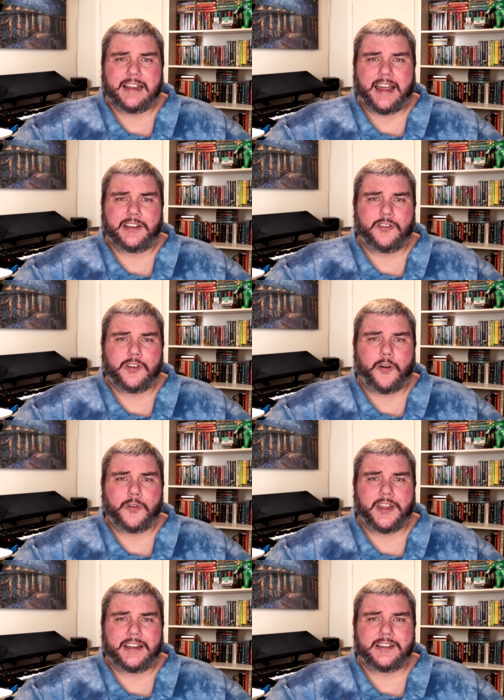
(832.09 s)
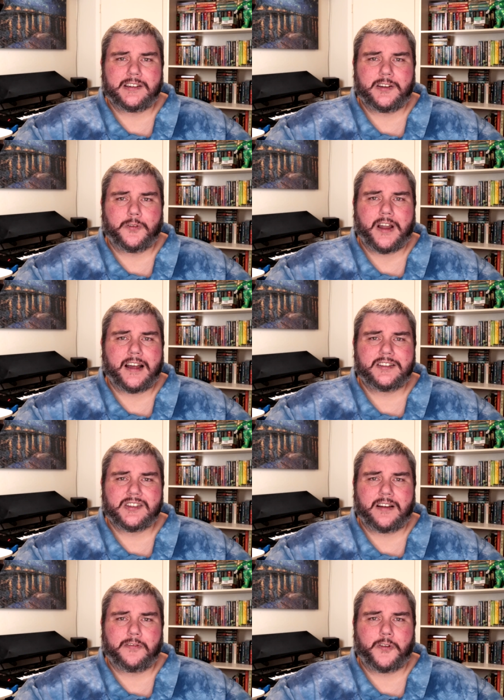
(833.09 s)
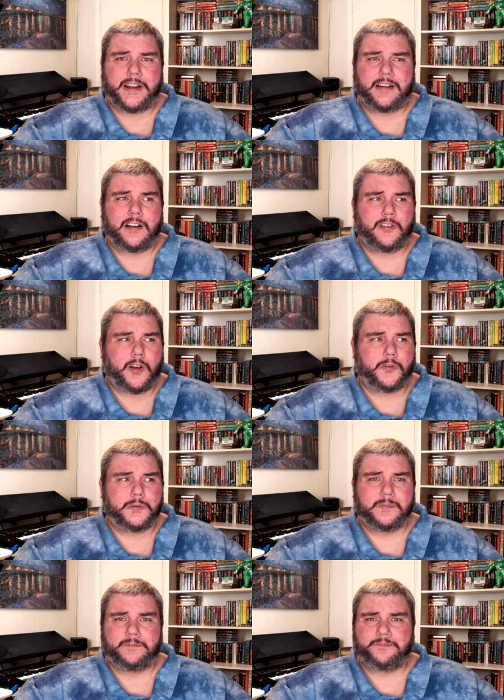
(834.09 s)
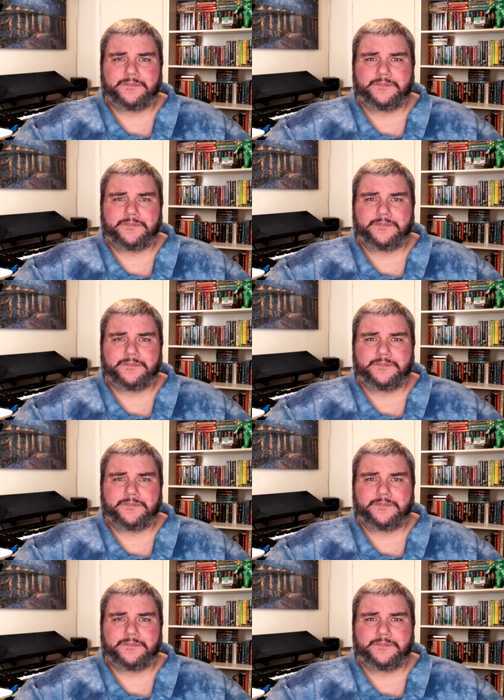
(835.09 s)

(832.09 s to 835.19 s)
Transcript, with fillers: And you know that you're not suffering alone,